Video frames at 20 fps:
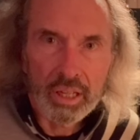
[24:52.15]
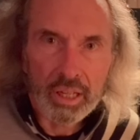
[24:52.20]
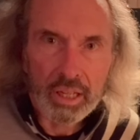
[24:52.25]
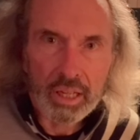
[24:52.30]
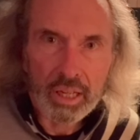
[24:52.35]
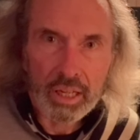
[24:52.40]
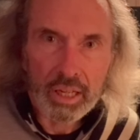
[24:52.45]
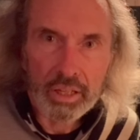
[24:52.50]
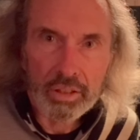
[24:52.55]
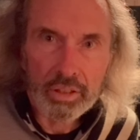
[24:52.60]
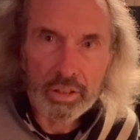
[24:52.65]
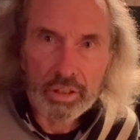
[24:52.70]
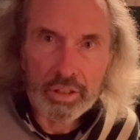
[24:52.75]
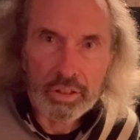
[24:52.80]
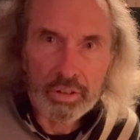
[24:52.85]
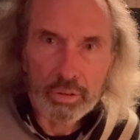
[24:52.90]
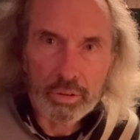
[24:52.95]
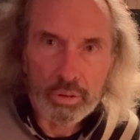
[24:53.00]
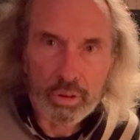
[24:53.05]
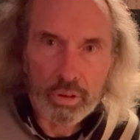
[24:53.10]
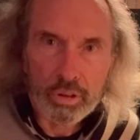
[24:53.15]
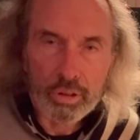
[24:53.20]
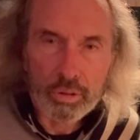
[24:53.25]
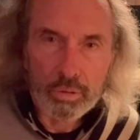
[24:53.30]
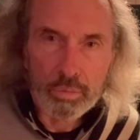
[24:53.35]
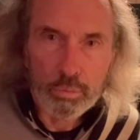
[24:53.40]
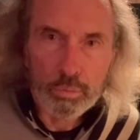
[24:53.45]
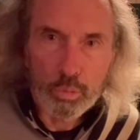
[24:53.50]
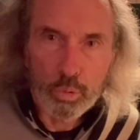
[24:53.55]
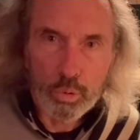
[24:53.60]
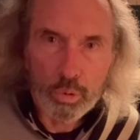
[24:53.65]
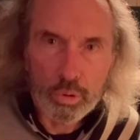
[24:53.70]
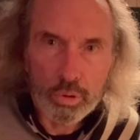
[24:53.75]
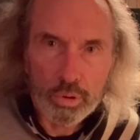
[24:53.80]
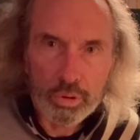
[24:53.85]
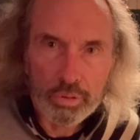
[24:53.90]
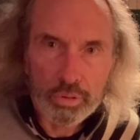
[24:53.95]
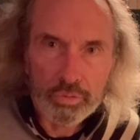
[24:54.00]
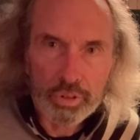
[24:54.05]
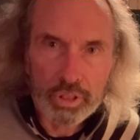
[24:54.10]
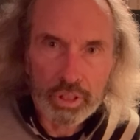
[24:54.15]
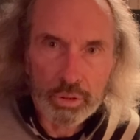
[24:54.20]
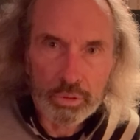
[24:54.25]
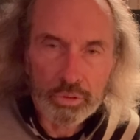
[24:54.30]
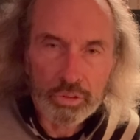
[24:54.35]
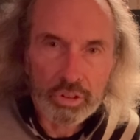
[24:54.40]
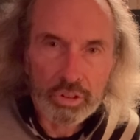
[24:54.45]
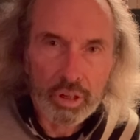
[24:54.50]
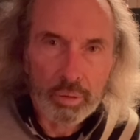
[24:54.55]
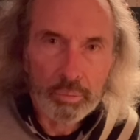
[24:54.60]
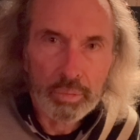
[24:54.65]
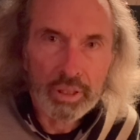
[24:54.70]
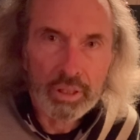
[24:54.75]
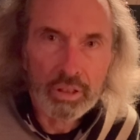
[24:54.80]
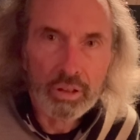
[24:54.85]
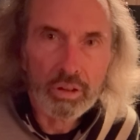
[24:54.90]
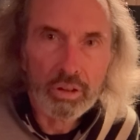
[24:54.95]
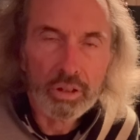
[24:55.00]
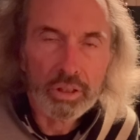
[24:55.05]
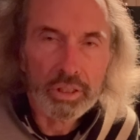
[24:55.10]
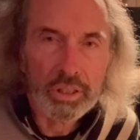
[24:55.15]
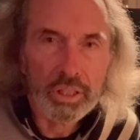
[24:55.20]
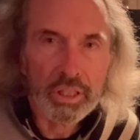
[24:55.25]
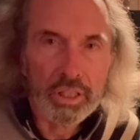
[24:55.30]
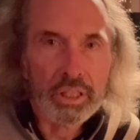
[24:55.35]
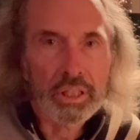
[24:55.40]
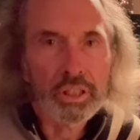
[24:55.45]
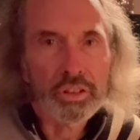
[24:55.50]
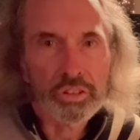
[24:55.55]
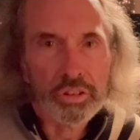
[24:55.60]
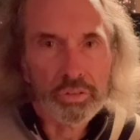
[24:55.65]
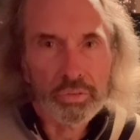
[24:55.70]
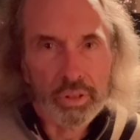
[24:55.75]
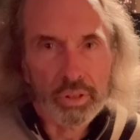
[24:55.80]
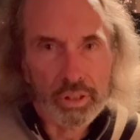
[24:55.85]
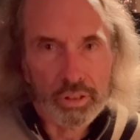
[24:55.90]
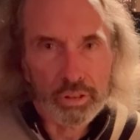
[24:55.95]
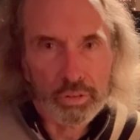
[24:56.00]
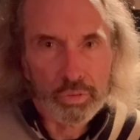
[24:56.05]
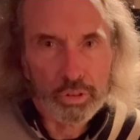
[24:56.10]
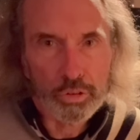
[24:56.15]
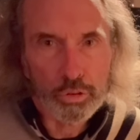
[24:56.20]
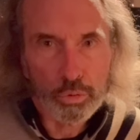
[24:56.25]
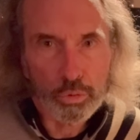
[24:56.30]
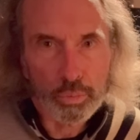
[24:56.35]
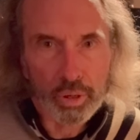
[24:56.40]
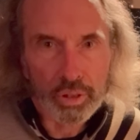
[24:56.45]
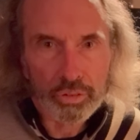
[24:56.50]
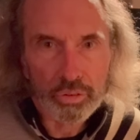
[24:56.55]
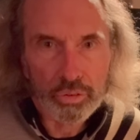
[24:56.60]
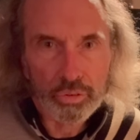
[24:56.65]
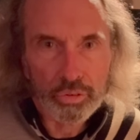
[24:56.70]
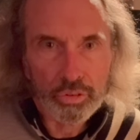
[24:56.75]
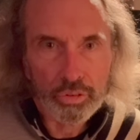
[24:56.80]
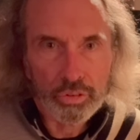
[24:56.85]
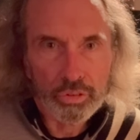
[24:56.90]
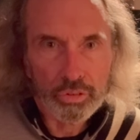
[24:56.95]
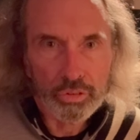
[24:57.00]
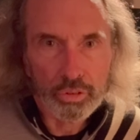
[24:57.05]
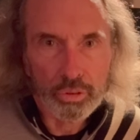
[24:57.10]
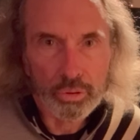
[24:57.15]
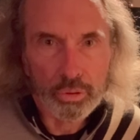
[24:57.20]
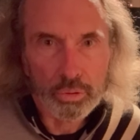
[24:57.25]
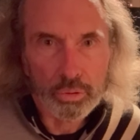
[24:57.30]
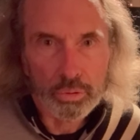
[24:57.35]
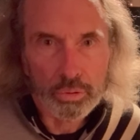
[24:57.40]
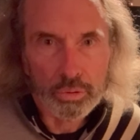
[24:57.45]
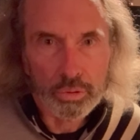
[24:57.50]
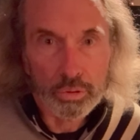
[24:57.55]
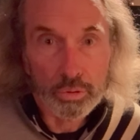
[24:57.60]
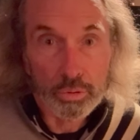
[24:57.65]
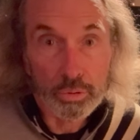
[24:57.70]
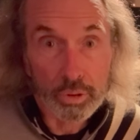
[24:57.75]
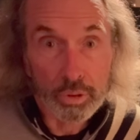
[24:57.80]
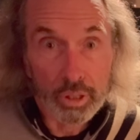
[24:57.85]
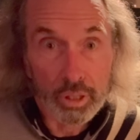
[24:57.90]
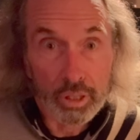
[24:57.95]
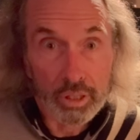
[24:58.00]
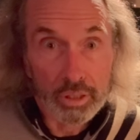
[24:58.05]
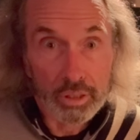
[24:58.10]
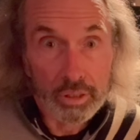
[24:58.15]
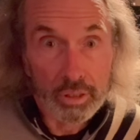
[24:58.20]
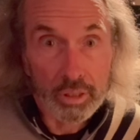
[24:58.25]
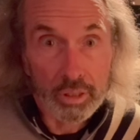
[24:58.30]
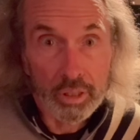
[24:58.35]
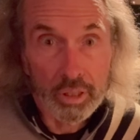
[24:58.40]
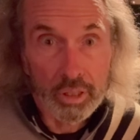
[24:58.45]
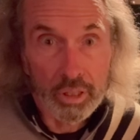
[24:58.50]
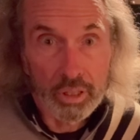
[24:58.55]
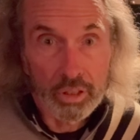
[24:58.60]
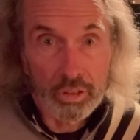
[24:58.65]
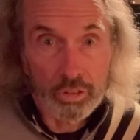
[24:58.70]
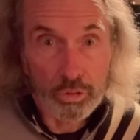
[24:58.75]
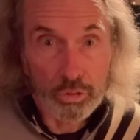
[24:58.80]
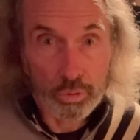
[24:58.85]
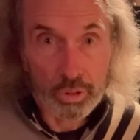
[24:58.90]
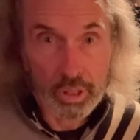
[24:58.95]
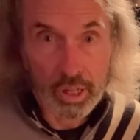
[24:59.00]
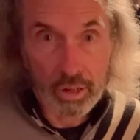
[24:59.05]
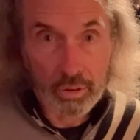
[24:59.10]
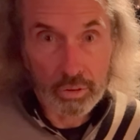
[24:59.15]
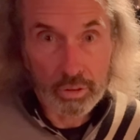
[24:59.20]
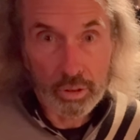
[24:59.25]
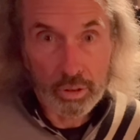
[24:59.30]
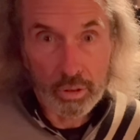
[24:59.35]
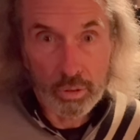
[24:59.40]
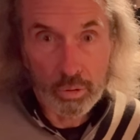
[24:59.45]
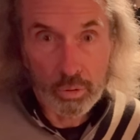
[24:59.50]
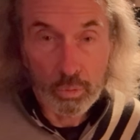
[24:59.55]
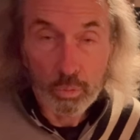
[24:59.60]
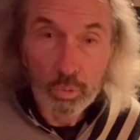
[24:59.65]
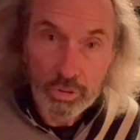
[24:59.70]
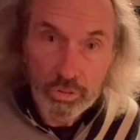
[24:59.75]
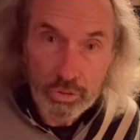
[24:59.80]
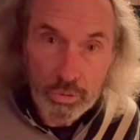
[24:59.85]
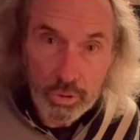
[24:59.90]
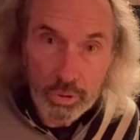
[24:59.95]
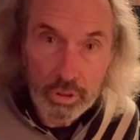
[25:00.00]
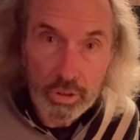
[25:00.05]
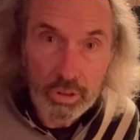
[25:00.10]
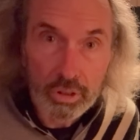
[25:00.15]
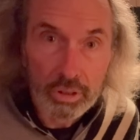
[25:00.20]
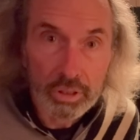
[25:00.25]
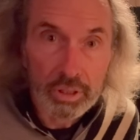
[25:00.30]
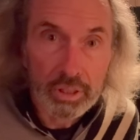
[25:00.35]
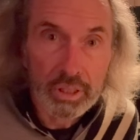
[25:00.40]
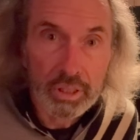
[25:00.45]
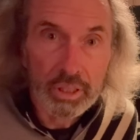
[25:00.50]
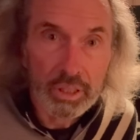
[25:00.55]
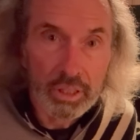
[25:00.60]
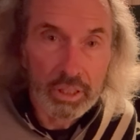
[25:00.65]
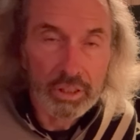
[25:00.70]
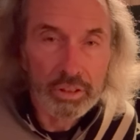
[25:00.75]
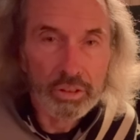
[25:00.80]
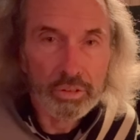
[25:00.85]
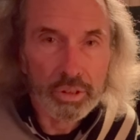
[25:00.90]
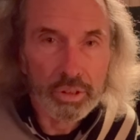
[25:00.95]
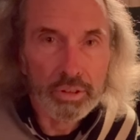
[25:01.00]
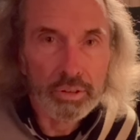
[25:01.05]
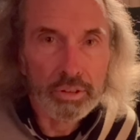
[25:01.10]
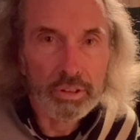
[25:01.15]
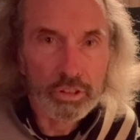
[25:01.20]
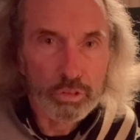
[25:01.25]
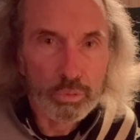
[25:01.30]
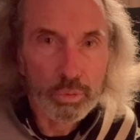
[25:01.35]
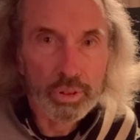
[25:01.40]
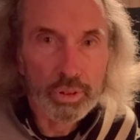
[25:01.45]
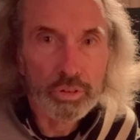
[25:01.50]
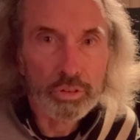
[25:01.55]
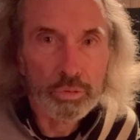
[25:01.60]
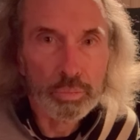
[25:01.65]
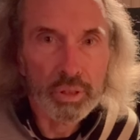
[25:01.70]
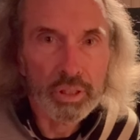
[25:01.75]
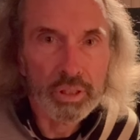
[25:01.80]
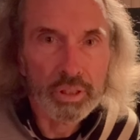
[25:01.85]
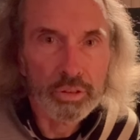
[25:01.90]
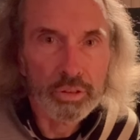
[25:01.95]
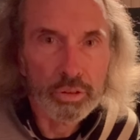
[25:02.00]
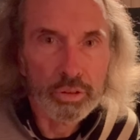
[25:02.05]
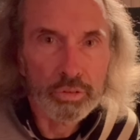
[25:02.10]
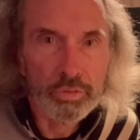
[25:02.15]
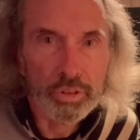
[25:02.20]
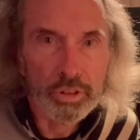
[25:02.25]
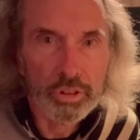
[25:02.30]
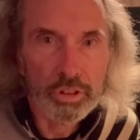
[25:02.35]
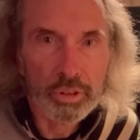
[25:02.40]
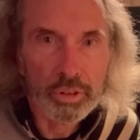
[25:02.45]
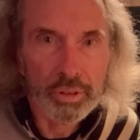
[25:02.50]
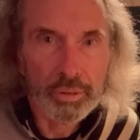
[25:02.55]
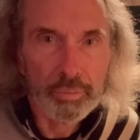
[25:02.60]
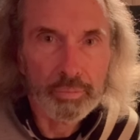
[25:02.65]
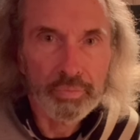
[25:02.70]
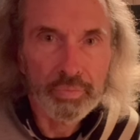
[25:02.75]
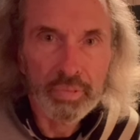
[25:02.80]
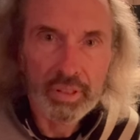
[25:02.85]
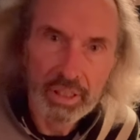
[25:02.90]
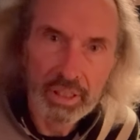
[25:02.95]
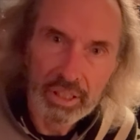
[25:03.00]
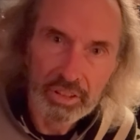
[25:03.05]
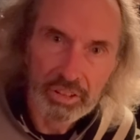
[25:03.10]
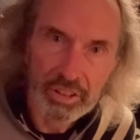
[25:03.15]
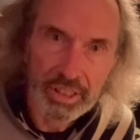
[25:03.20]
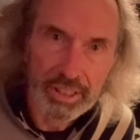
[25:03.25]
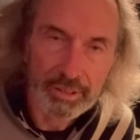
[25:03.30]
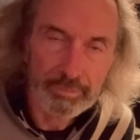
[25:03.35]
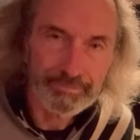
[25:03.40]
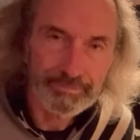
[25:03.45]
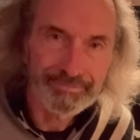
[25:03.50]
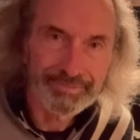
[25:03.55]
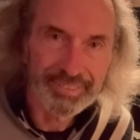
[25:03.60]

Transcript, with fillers: And there are more videos coming on each of the individual muscles, so you can sort out what's going on in the larynx when there's been a nerve injury. Thanks again.